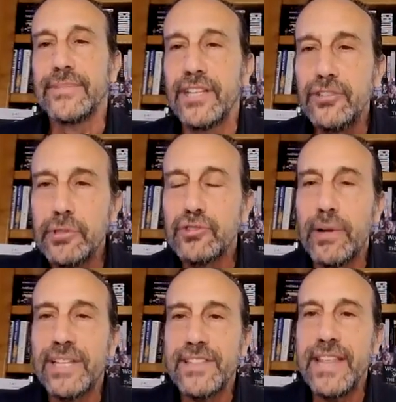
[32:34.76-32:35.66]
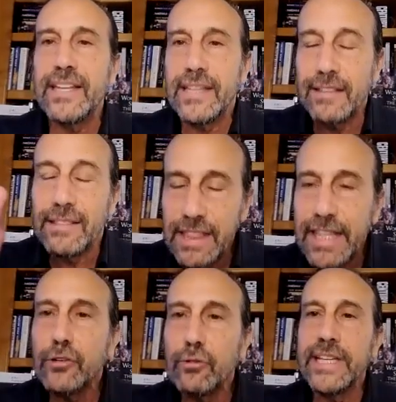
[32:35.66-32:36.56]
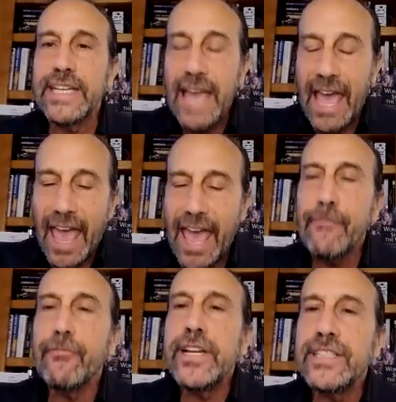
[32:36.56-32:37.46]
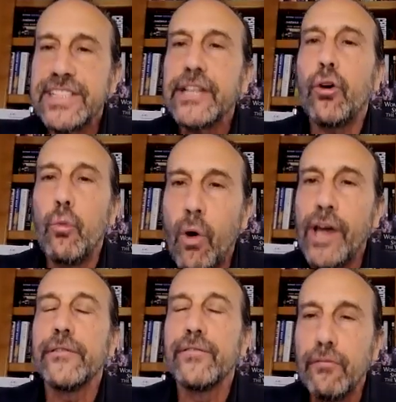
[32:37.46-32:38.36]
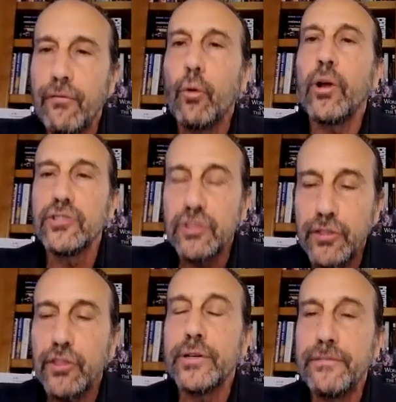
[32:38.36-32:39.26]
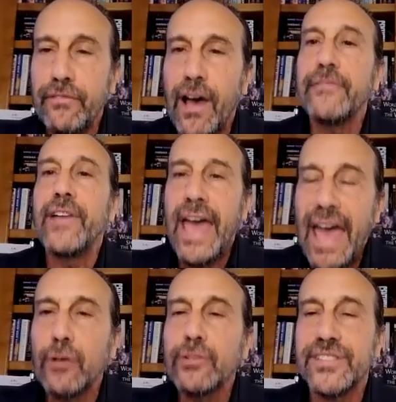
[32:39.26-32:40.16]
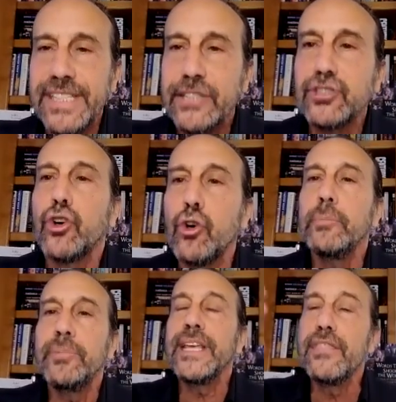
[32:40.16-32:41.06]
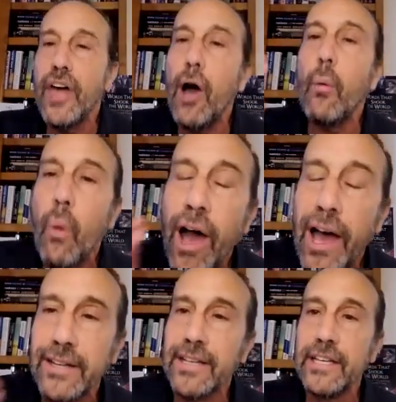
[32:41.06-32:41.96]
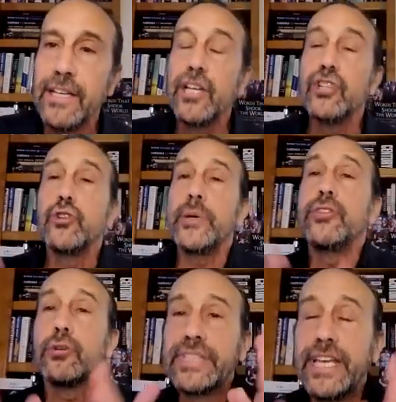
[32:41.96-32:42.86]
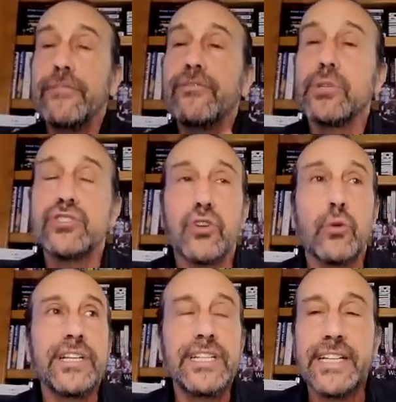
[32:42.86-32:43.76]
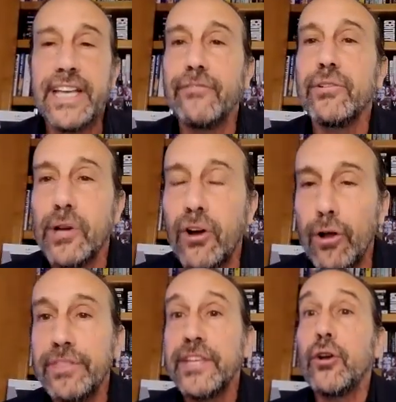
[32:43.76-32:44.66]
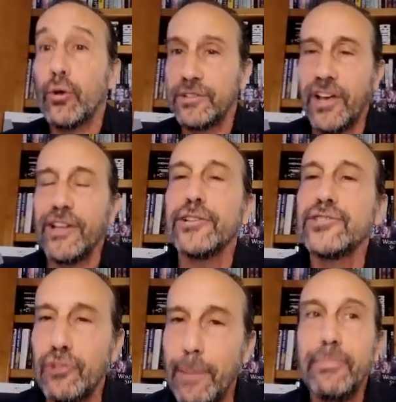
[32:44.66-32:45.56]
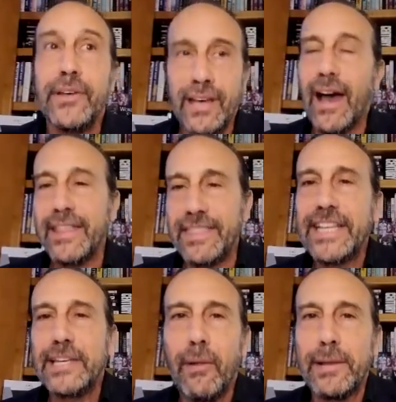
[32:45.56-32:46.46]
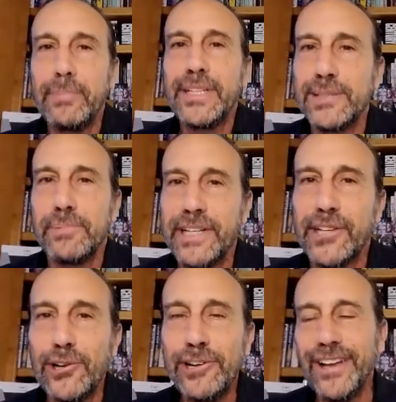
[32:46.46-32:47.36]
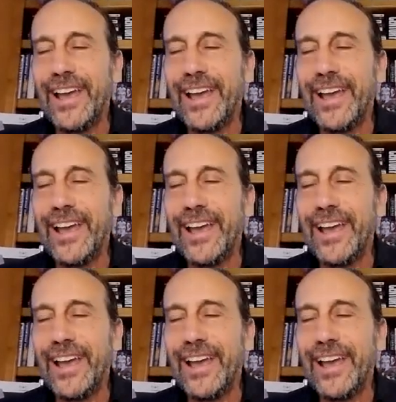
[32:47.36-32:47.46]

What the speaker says: Can you address that? That literally every single one of the 435 House seats could be the one to either give the majority to Kevin McCarthy or Donald Trump, I think he might be speaker,